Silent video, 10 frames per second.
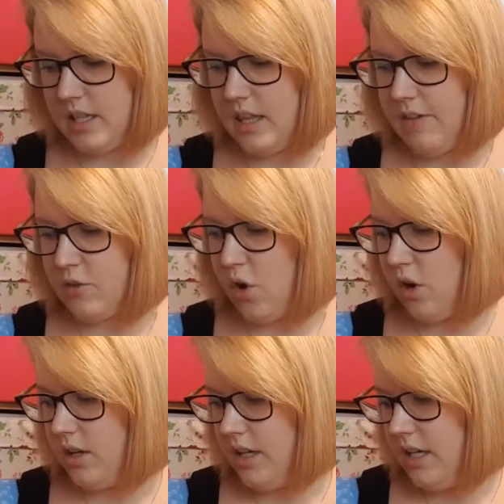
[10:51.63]
And they've
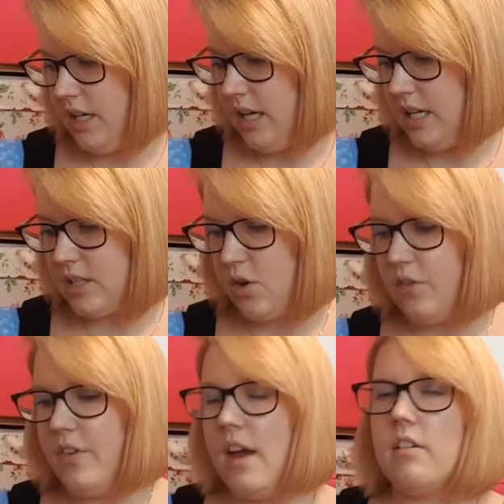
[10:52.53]
got, it's
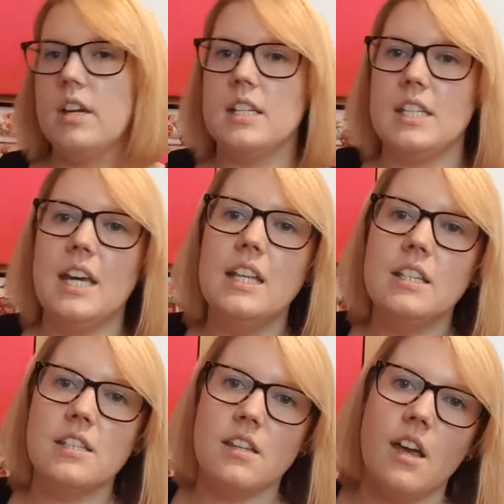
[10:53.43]
got various
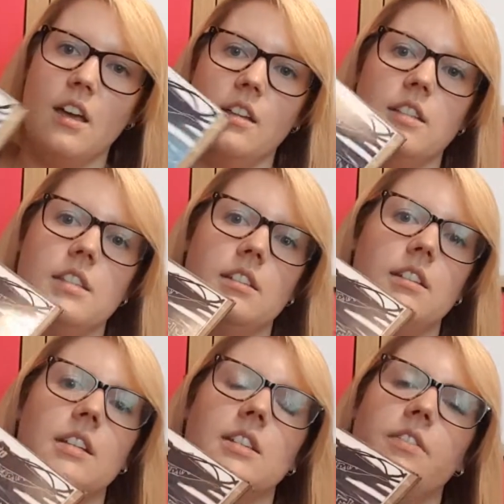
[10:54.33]
inserts.
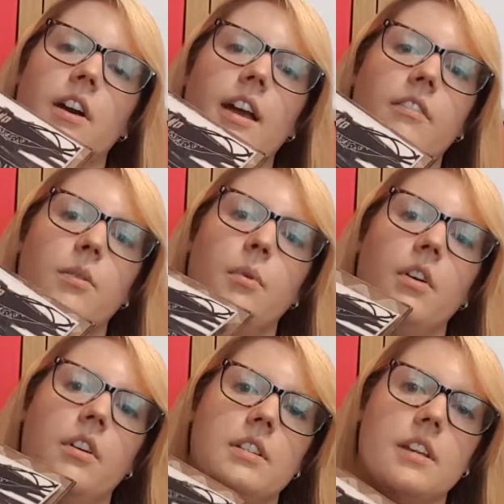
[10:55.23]
It's a very heavy
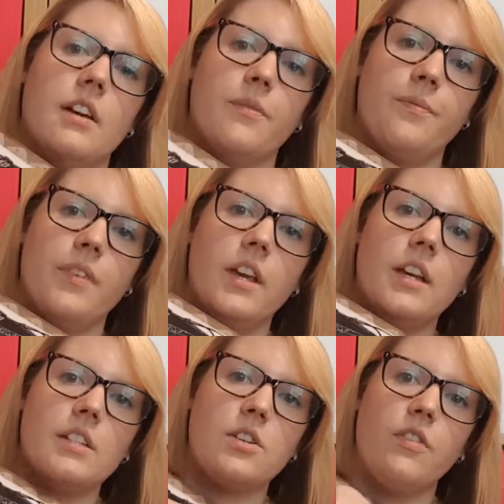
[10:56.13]
book, so
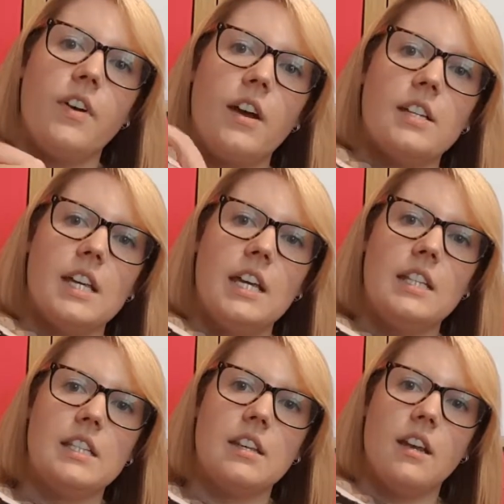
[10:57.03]
it's got various
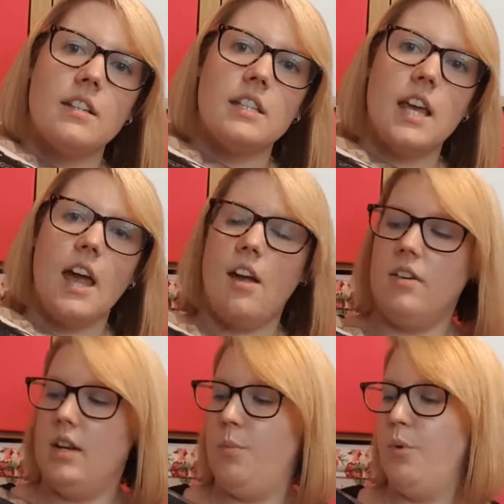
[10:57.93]
inserts there
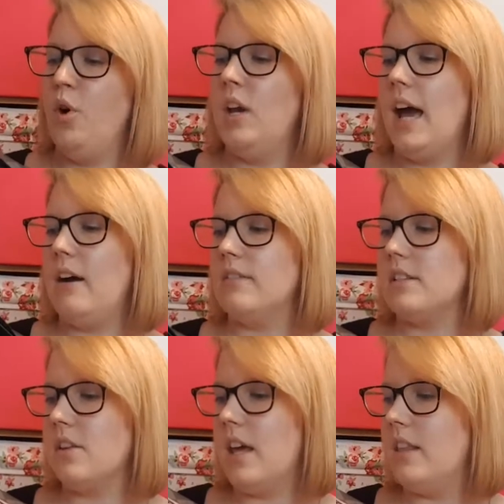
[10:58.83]
and little pull-outs,
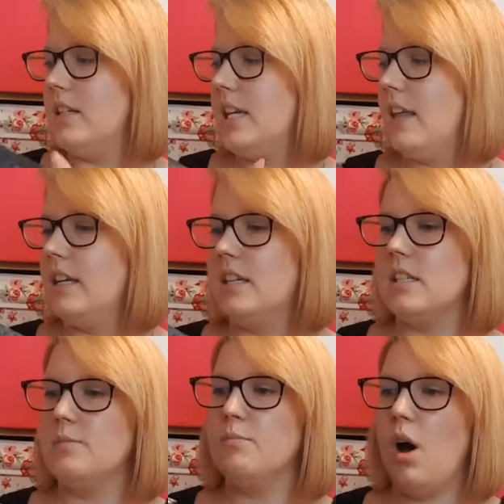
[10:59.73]
so they're the Death
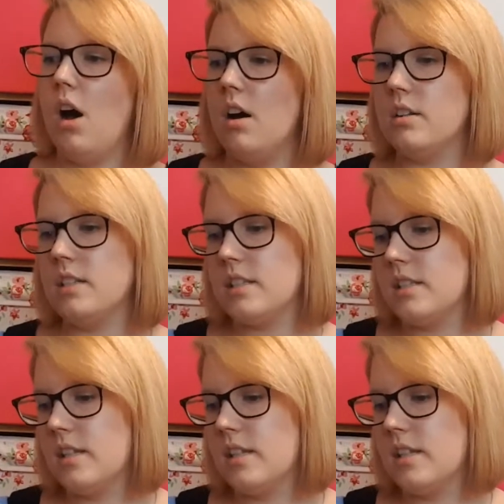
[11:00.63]
Eaters' masks.